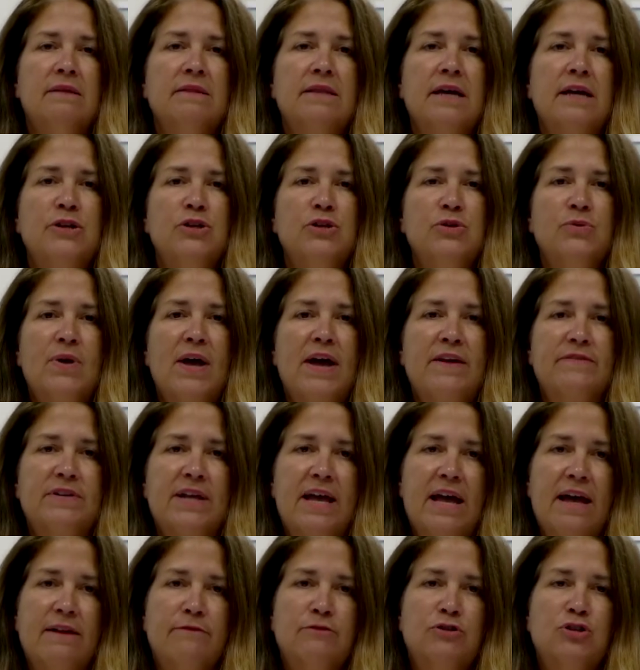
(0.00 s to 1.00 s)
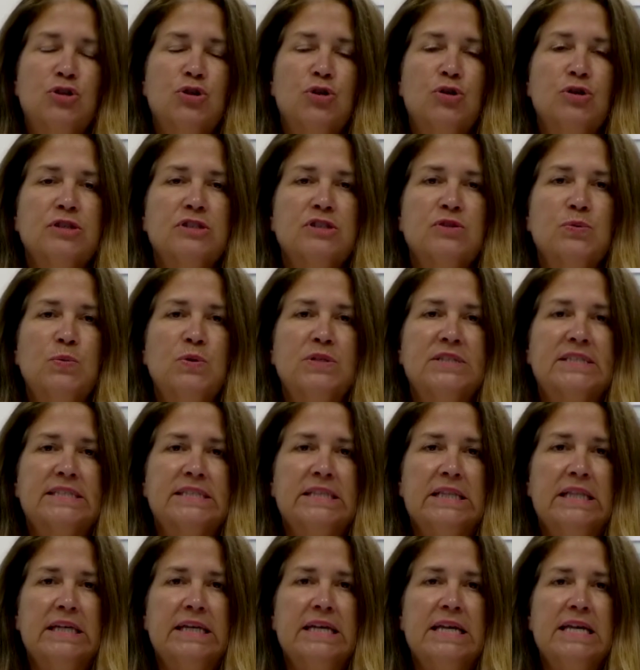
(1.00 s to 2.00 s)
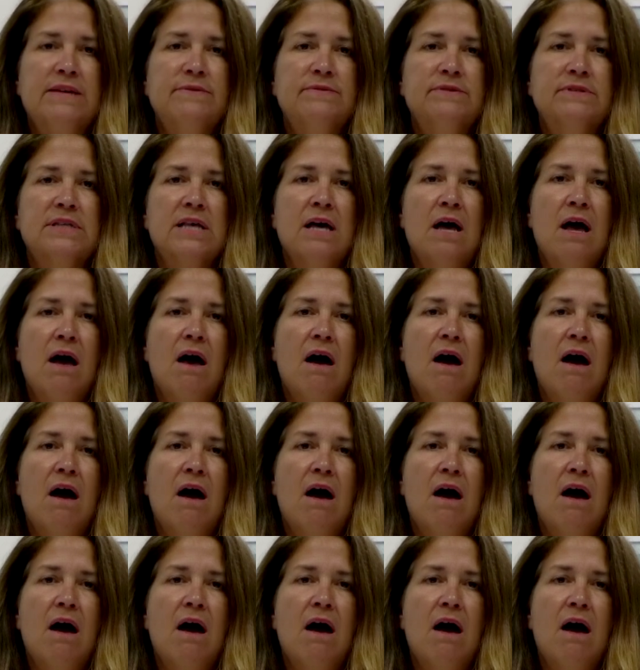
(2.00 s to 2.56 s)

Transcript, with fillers: They do have to have shirts with sleeves.